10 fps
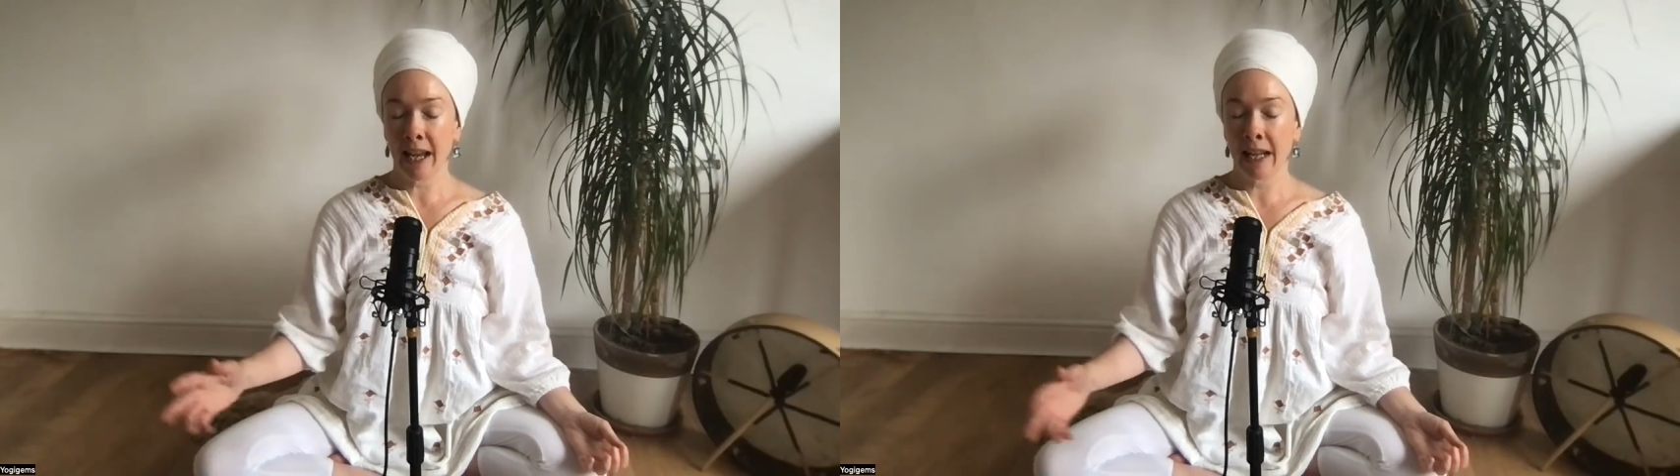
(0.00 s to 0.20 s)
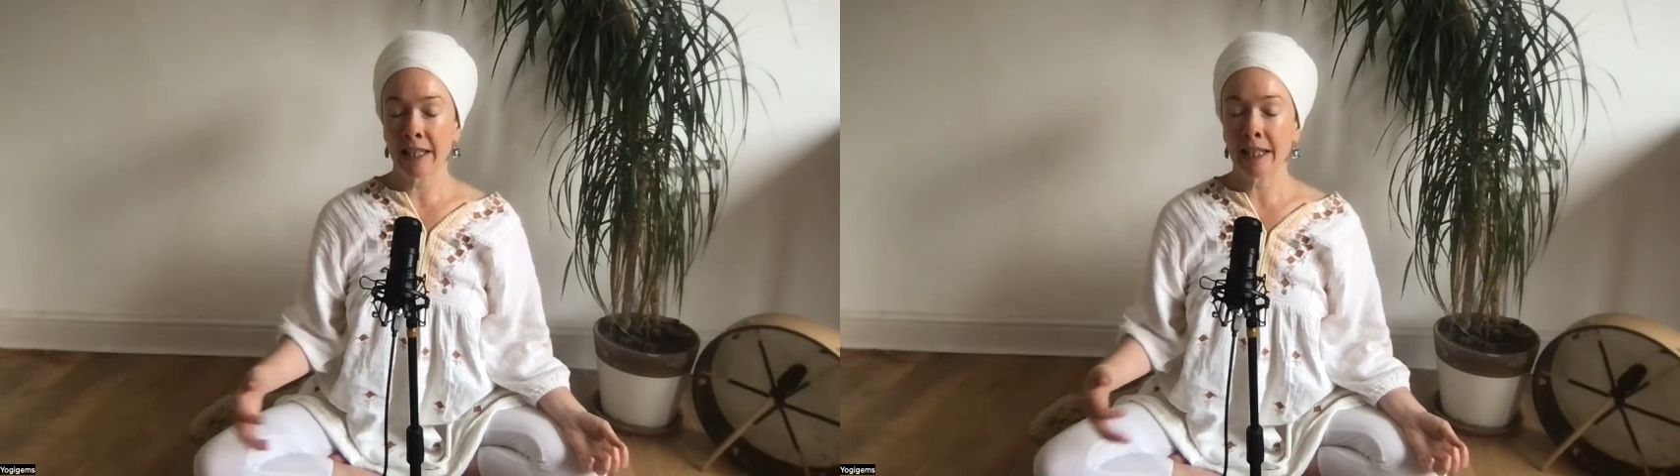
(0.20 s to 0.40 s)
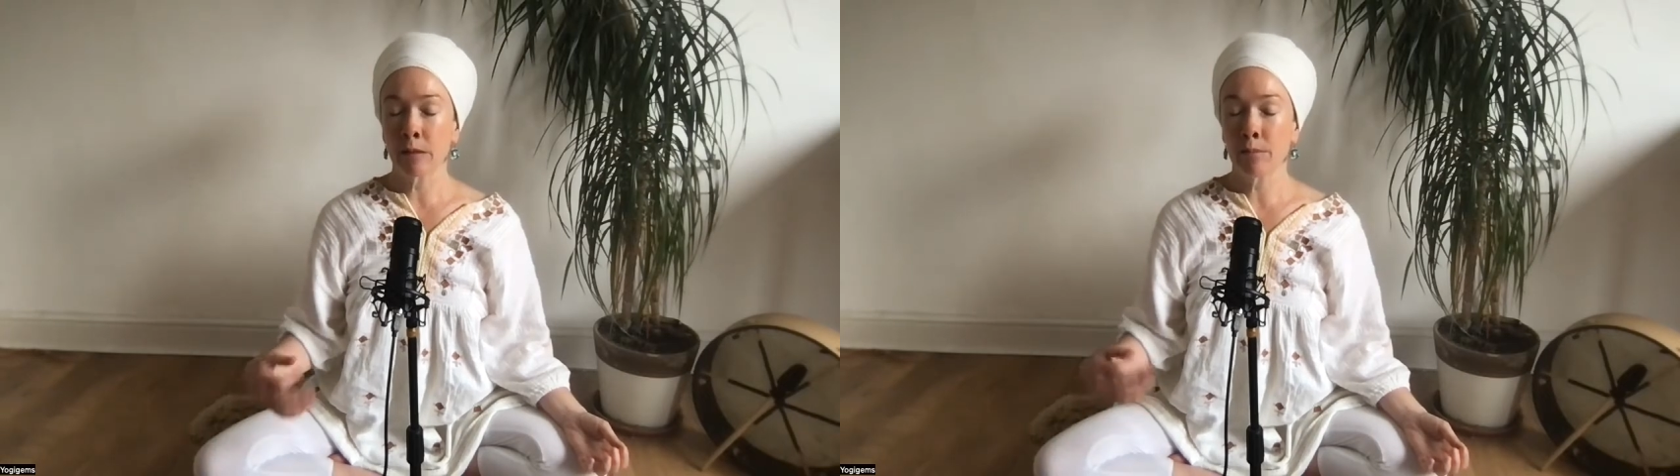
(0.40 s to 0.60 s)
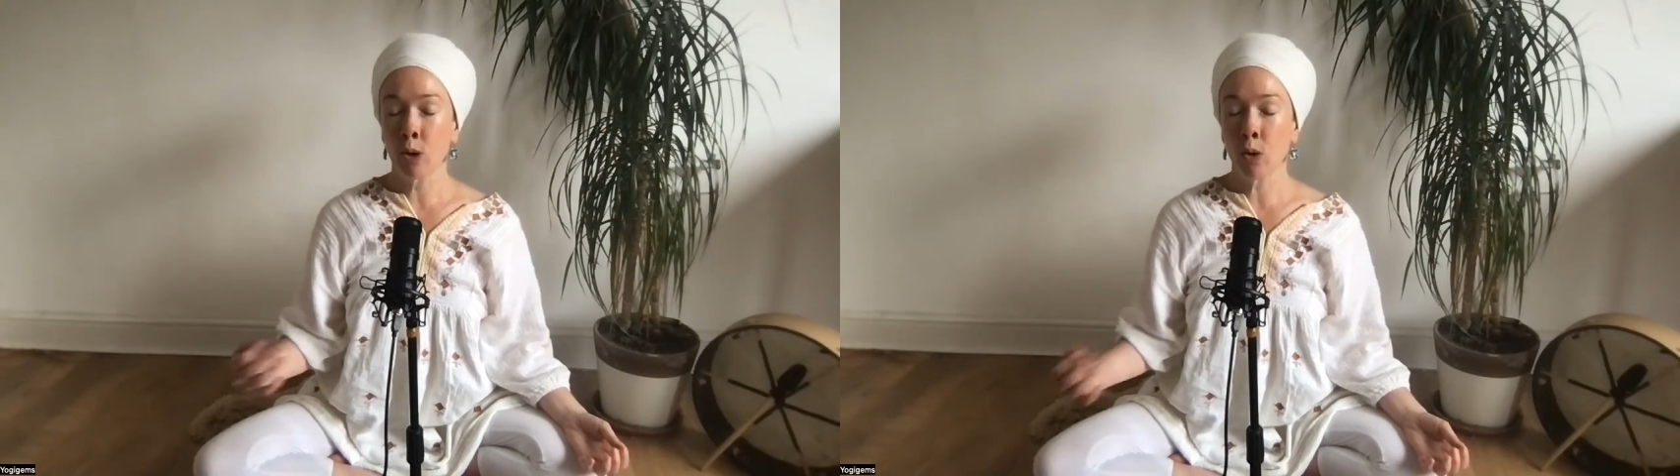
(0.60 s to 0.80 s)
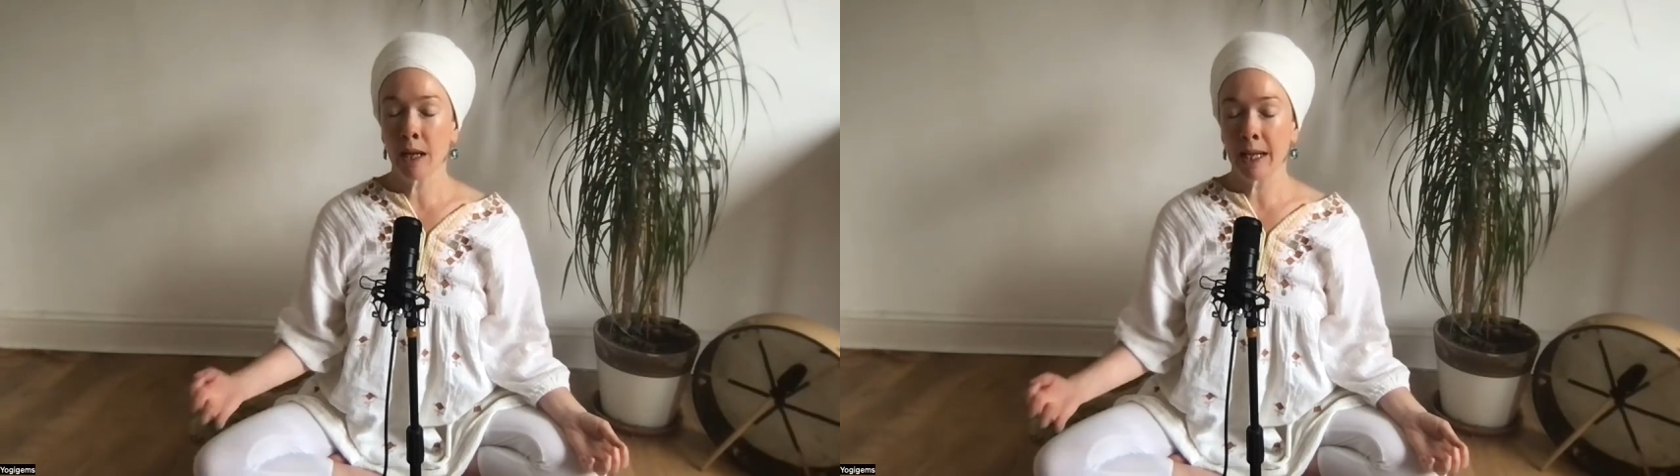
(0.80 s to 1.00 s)
a little
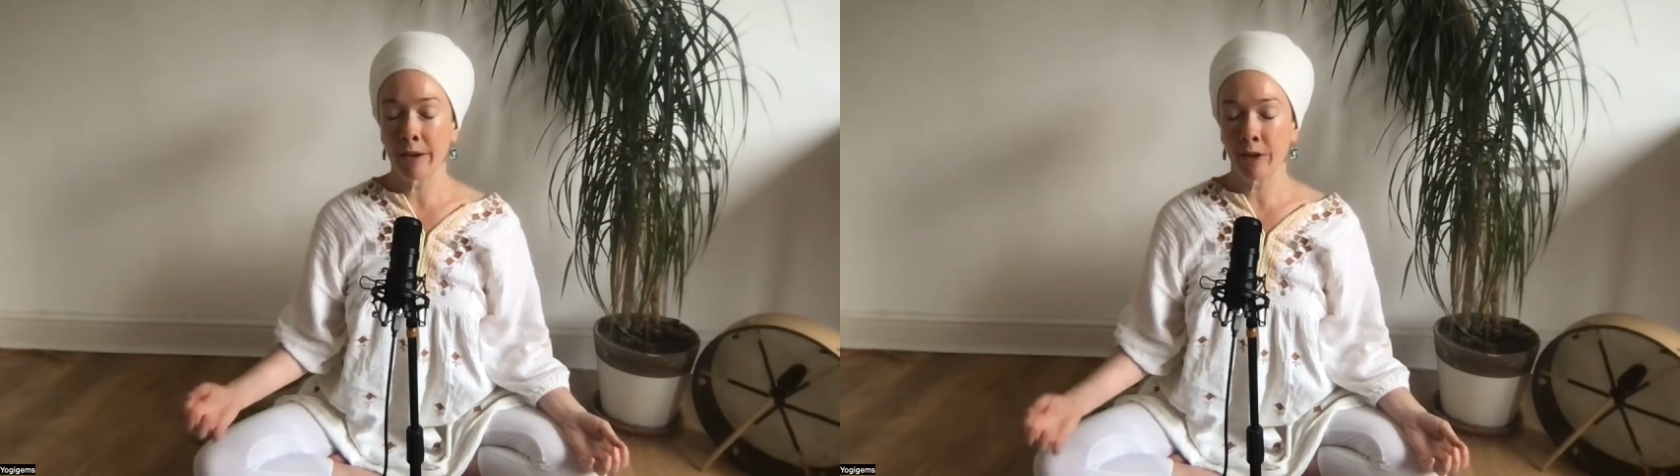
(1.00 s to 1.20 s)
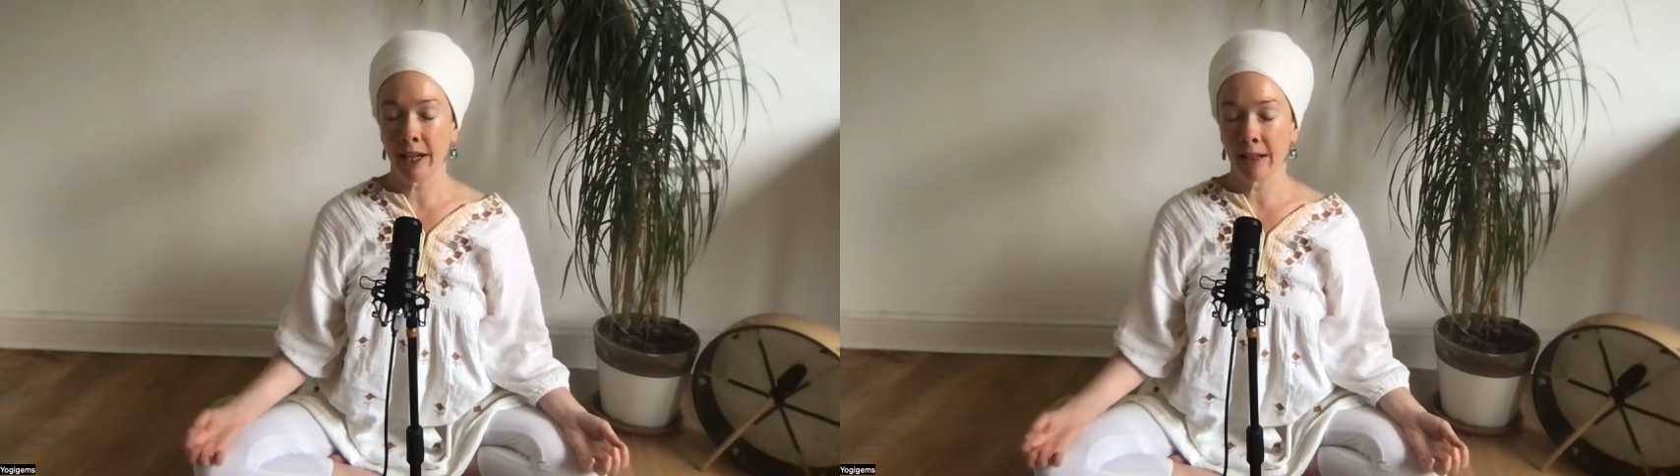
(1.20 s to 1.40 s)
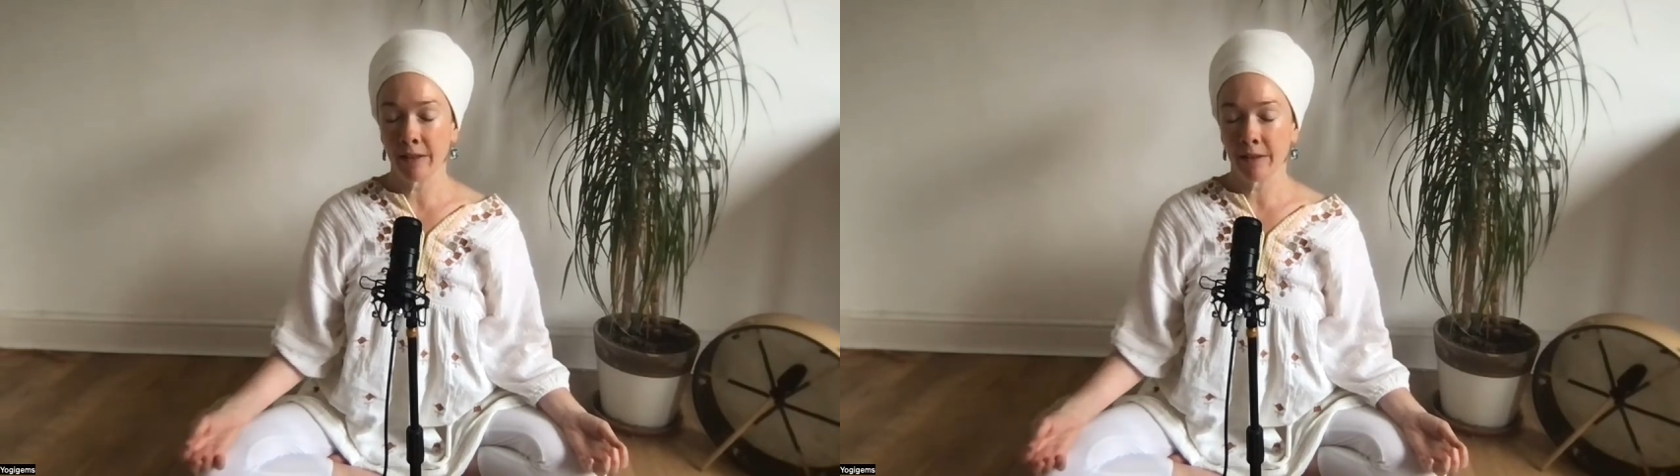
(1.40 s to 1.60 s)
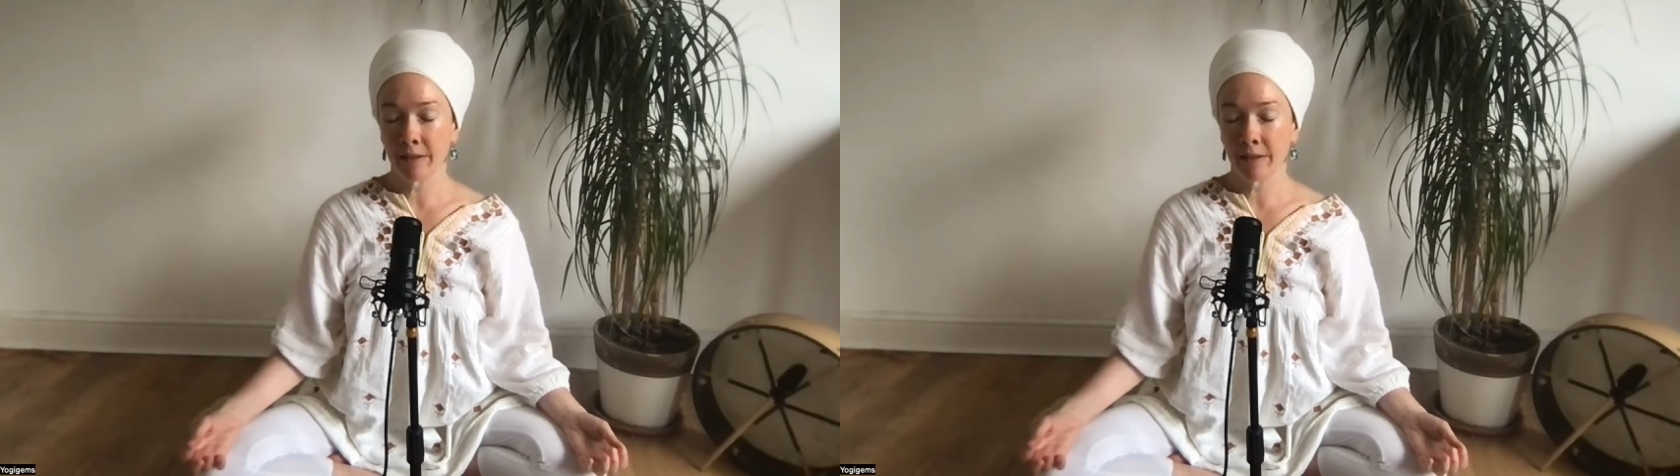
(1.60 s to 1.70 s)
more clearing